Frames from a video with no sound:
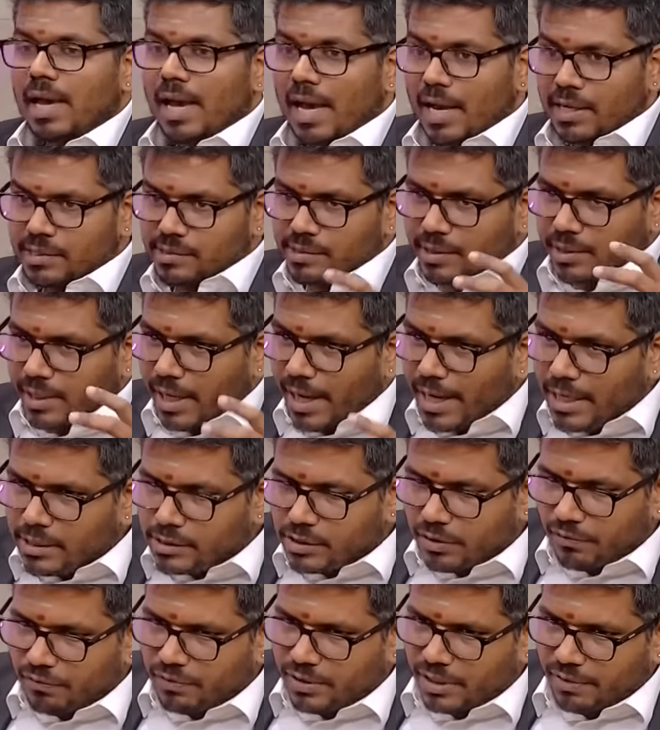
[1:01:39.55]
Has the
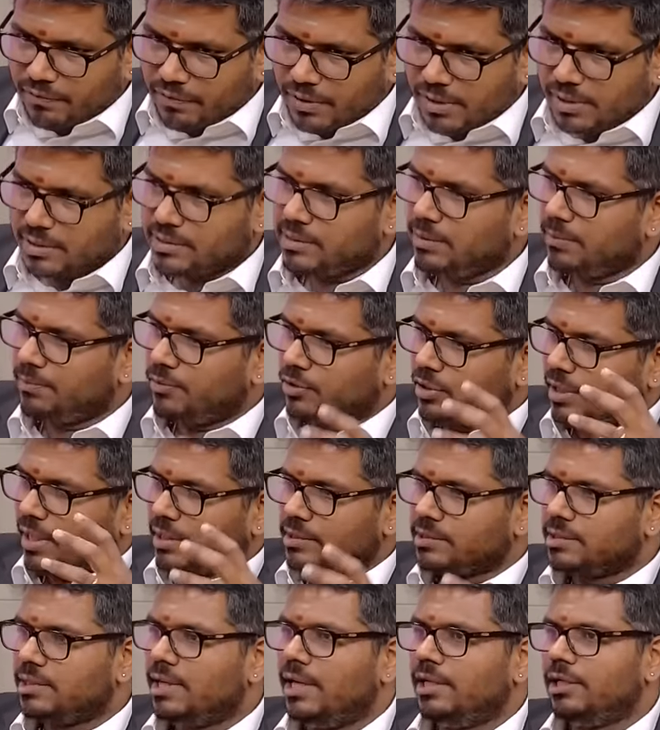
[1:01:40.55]
rise of Dravidianism
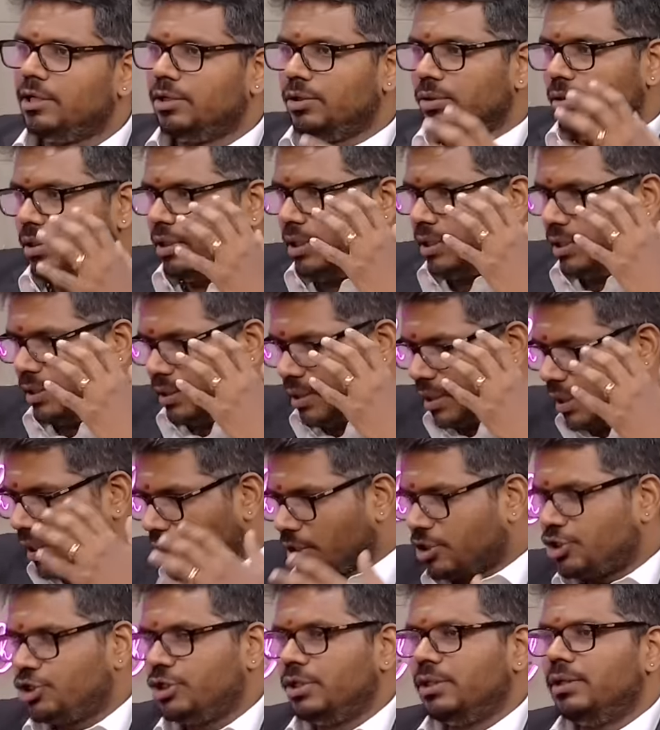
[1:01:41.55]
translated to
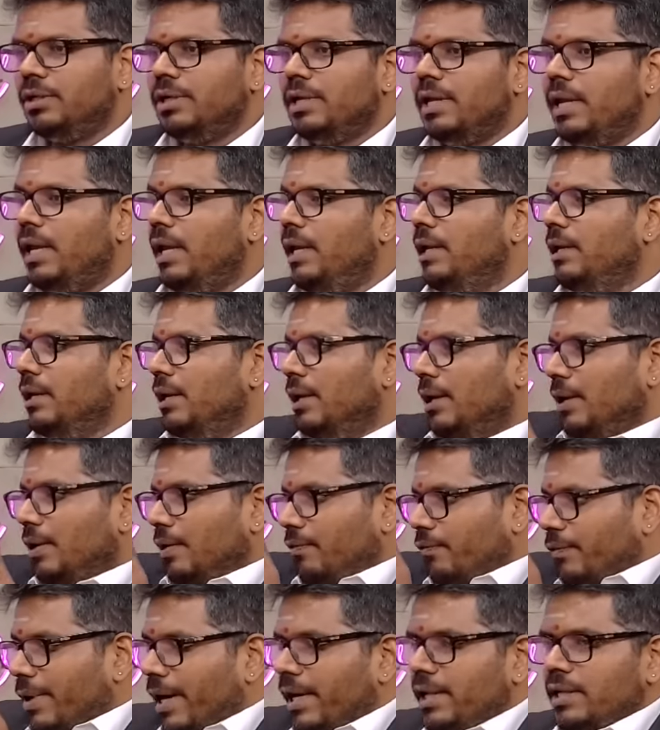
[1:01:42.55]
reduction in
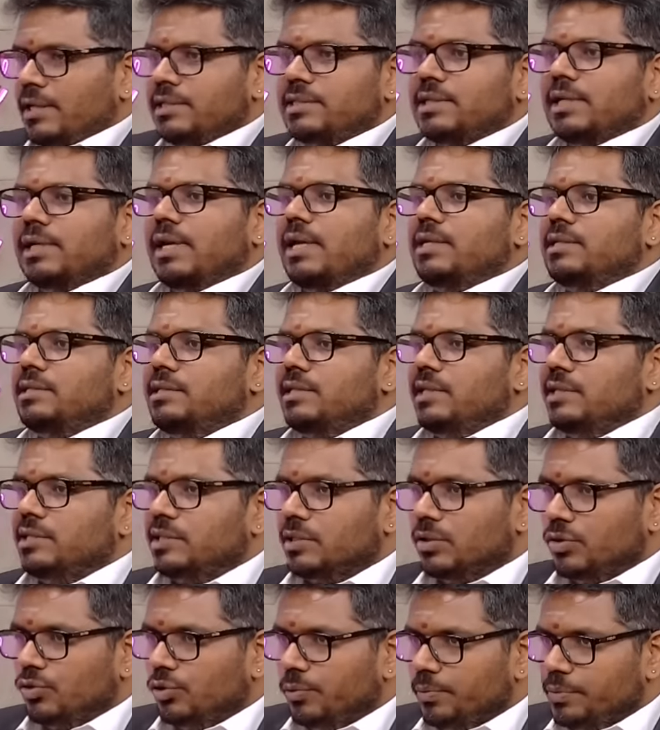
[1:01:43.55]
violence against
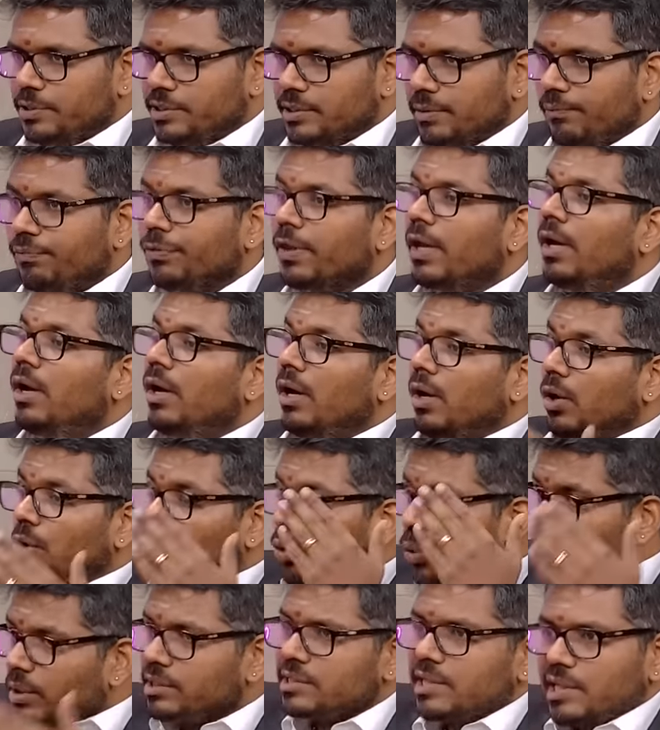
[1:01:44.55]
these groups?
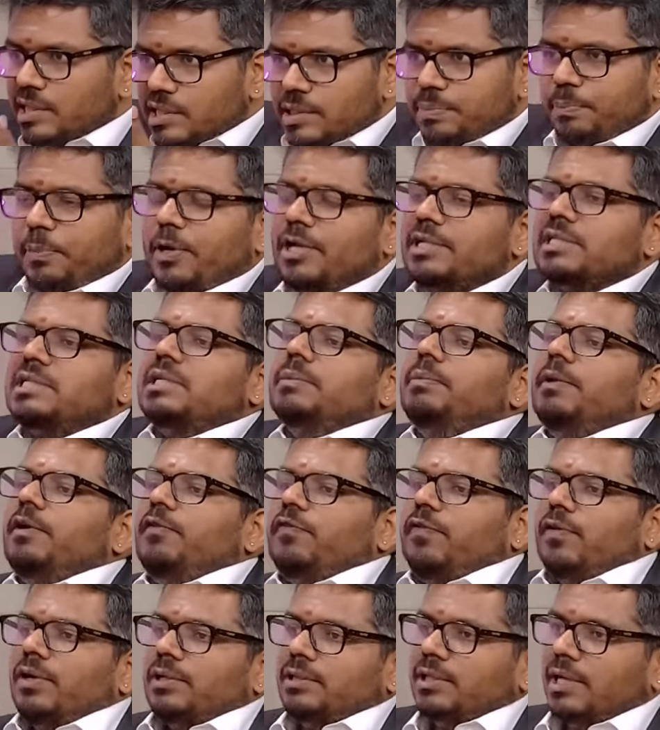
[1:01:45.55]
Who is
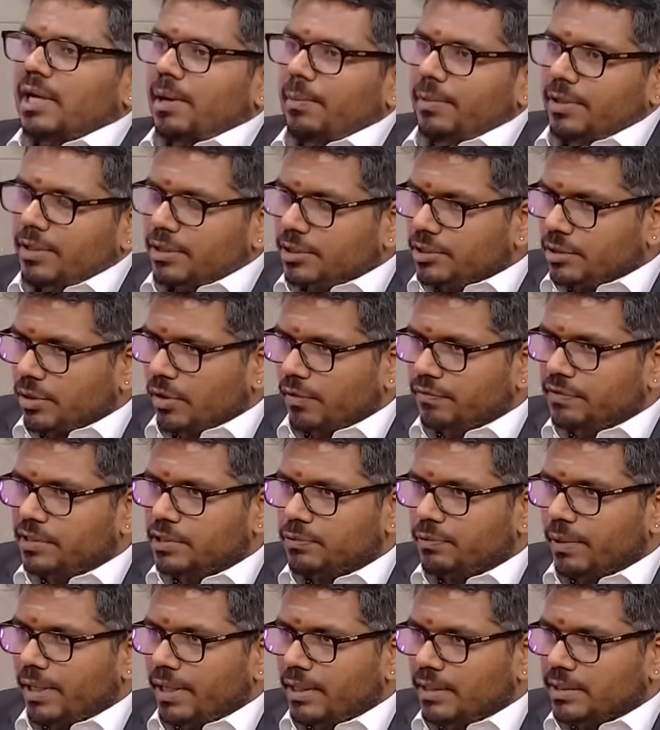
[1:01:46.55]
responsible for the commission of
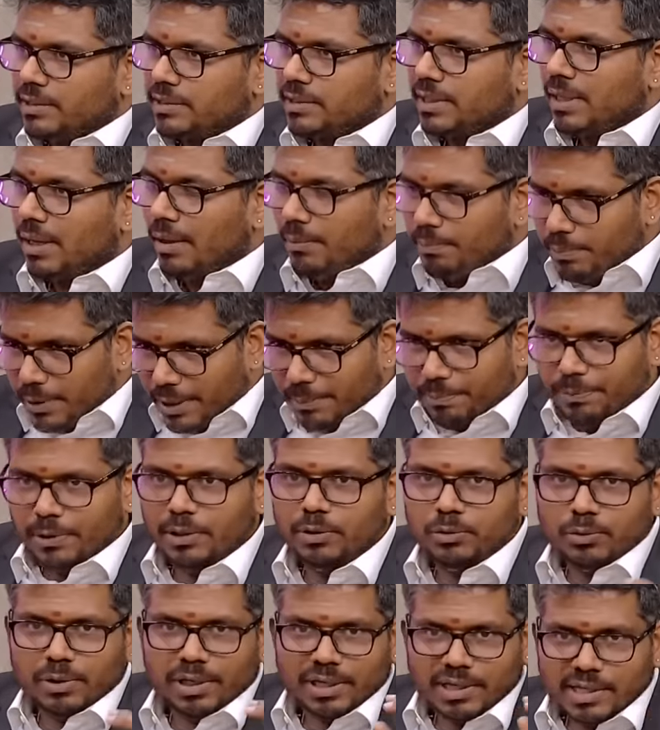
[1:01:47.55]
this violence?
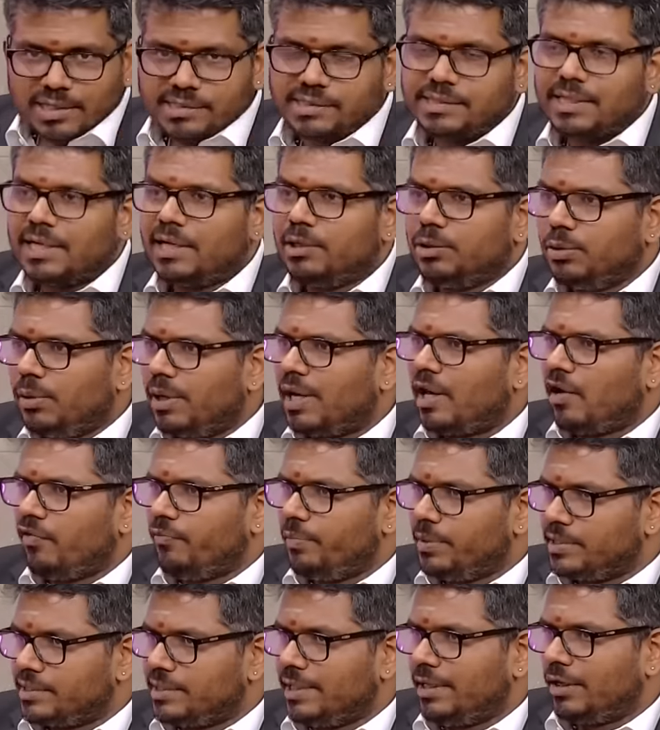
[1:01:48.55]
People who are less than
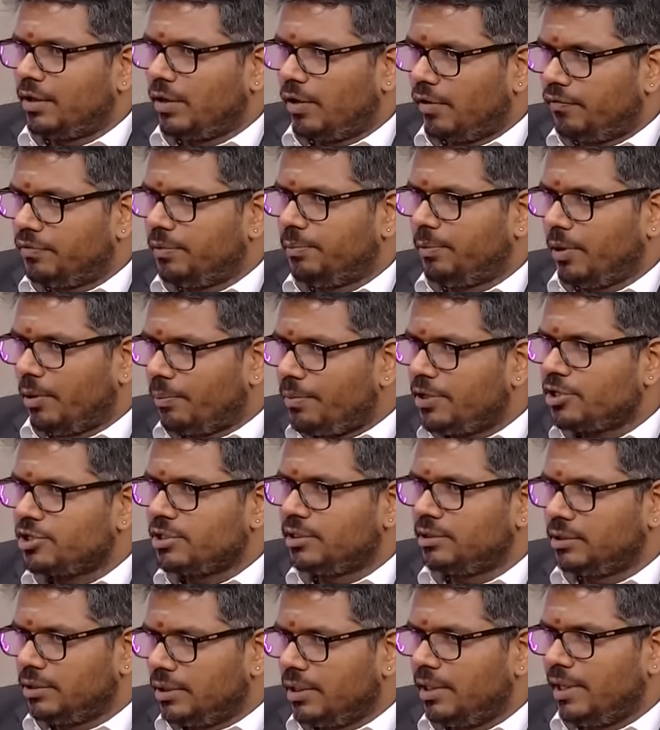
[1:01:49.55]
2.5% of the
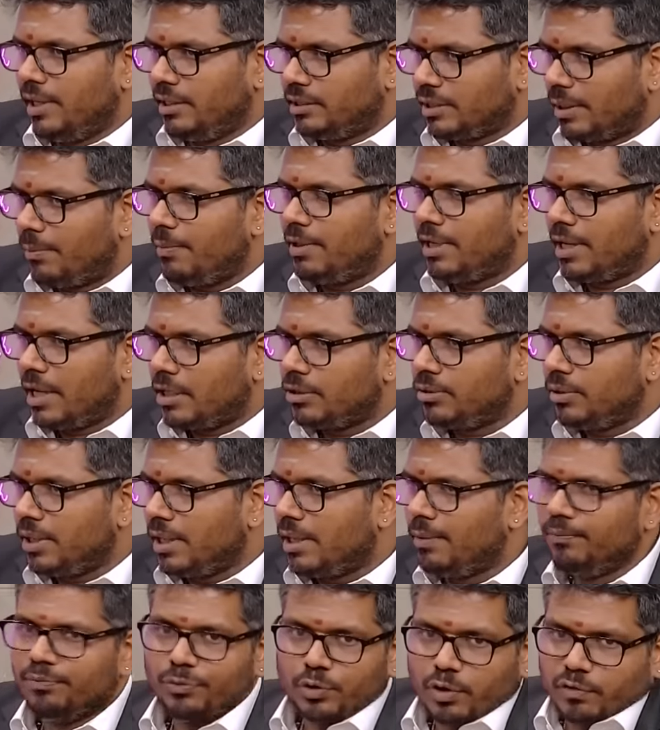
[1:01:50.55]
population in Tamil Nadu
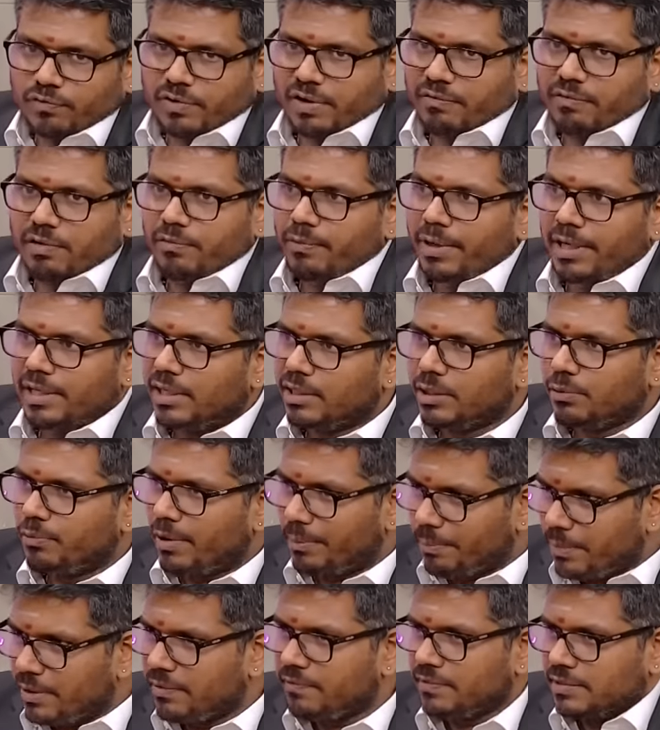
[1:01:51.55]
today, who've never wielded the
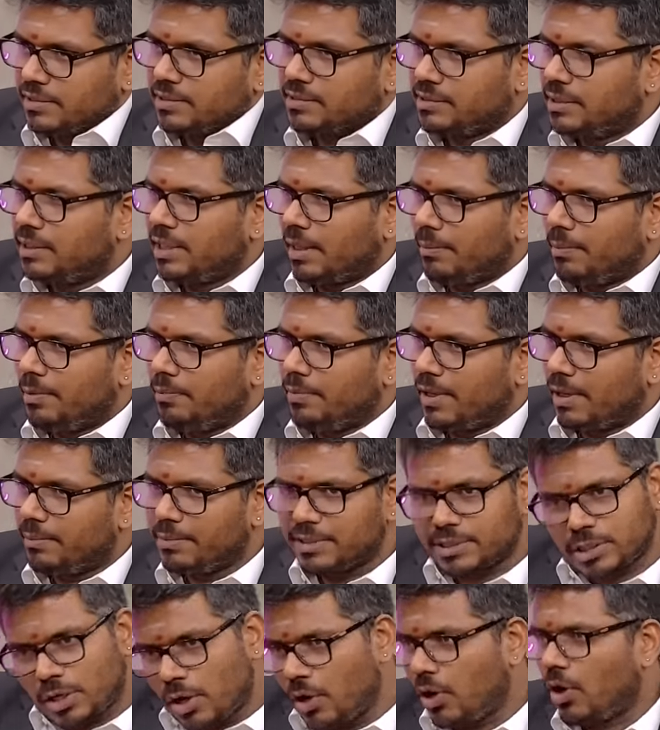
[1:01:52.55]
weapon, which is the Tamil
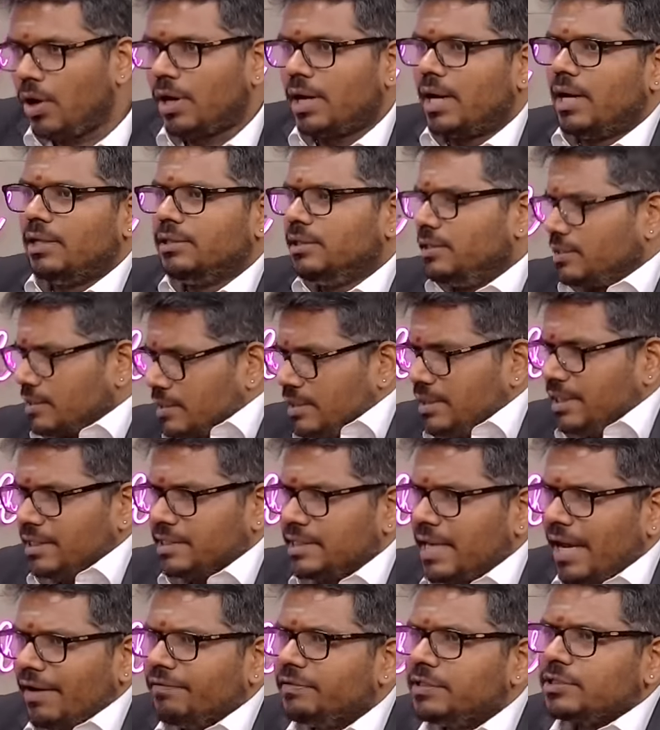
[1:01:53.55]
Brahmins, or others?
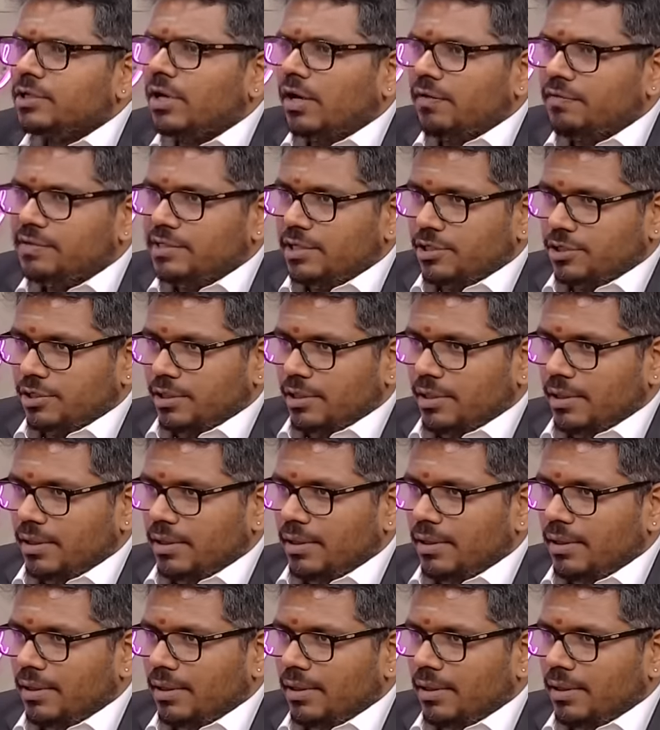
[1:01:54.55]
Let's have this conversation.